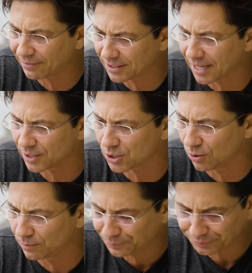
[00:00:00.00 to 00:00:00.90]
I have to tell you,
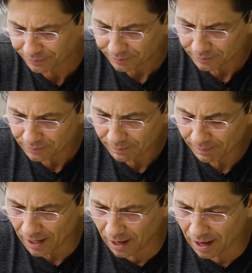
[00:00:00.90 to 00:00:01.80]
so
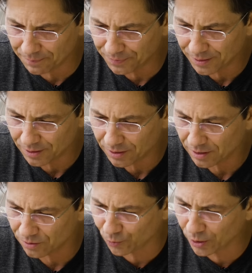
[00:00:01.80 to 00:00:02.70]
um,
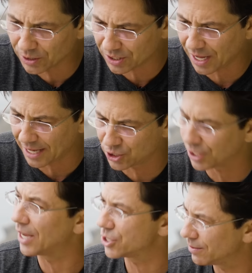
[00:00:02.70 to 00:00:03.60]
real estate
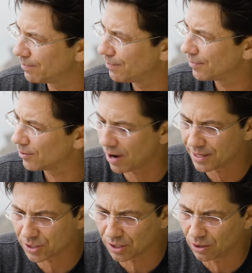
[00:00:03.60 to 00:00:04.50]
education. Mm-hmm.
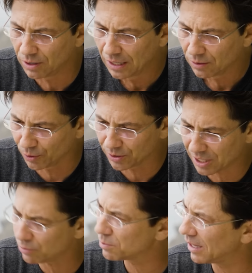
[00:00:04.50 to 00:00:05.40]
Right? So real
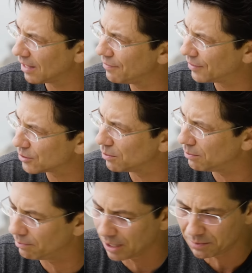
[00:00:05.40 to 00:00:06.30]
estate was my life. That's
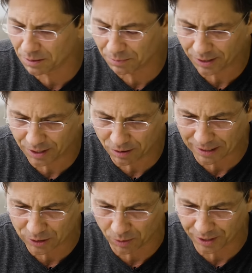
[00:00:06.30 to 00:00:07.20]
what made me a millionaire in
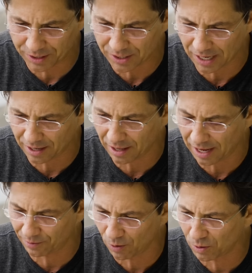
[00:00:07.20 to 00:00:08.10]
my twenties. I,
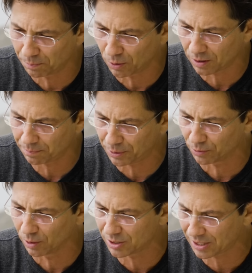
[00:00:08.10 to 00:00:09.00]
I wrote a book,
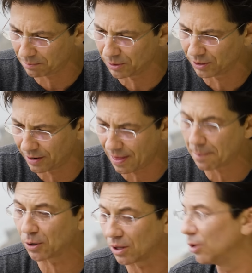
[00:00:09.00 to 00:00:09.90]
Be a Real Estate Millionaire.
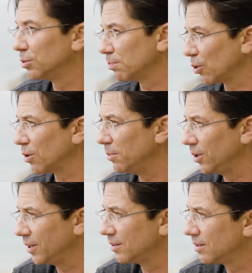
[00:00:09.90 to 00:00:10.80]
That book alone broke a
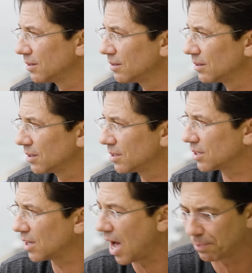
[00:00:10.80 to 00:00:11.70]
million
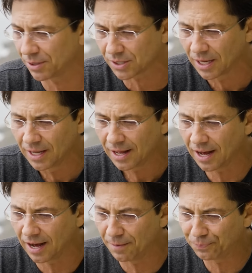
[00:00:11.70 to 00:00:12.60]
copies.
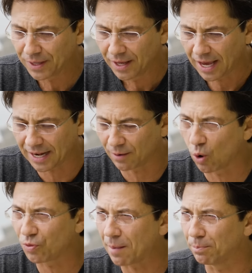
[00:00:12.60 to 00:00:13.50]
Um, and I
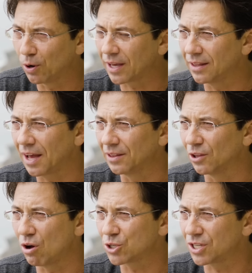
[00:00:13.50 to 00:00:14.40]
wrote that book and,
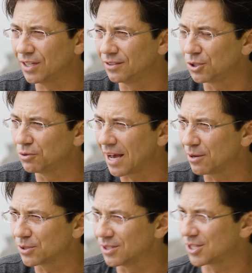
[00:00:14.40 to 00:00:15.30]
and launched it in two
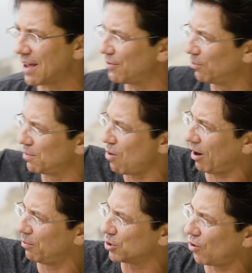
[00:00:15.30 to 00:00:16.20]
thousand seven when the
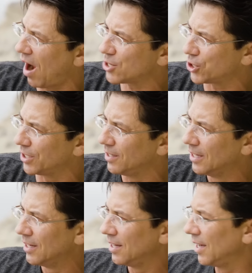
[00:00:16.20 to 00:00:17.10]
market was crashing.
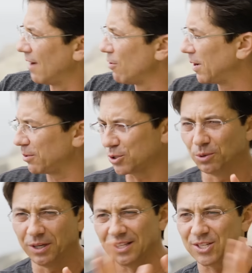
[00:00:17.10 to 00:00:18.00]
Mm. Everybody was
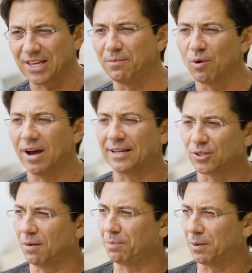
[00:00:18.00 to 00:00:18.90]
doing it the same way. I
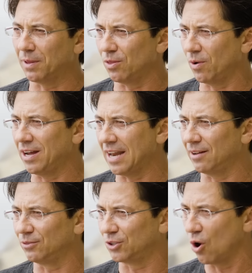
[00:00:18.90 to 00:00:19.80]
taught people on the way
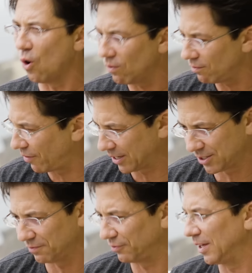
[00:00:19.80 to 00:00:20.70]
down, don't
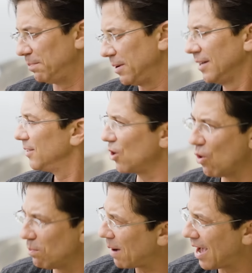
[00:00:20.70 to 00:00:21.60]
fix and flip,
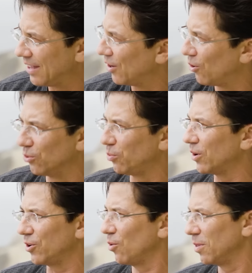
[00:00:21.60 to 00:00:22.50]
don't buy mm. and hold.
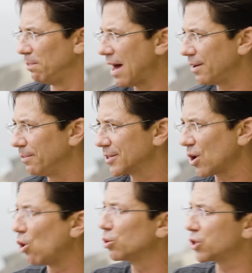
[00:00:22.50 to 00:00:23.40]
We don't know where the bottom
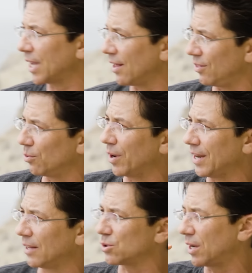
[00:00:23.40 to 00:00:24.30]
is, mm. wholesale on the
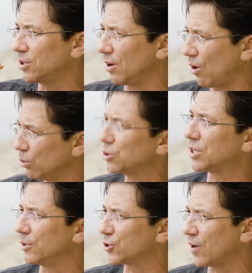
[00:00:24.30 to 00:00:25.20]
way down. So I taught a
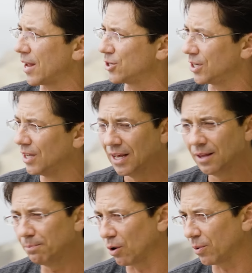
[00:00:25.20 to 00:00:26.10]
wholesale strategy.
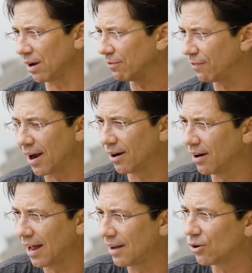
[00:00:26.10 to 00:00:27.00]
Okay. Book went on
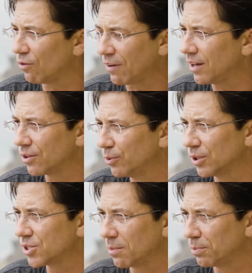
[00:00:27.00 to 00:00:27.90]
fire. I don't know if any other
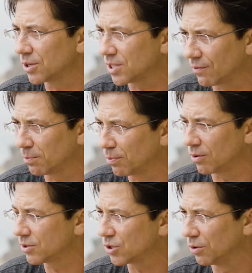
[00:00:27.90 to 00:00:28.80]
real estate book has ever
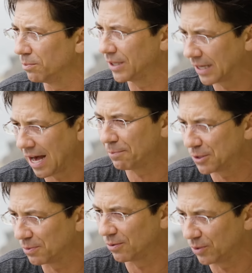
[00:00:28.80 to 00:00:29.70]
sold a million copies,
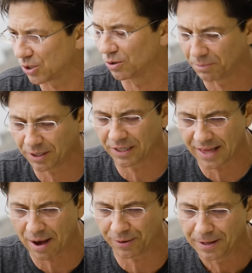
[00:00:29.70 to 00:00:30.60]
incredible. But we sold a million
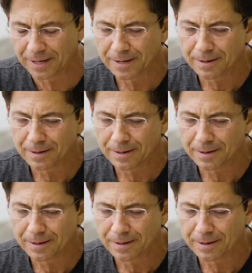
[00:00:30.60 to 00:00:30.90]
of that one.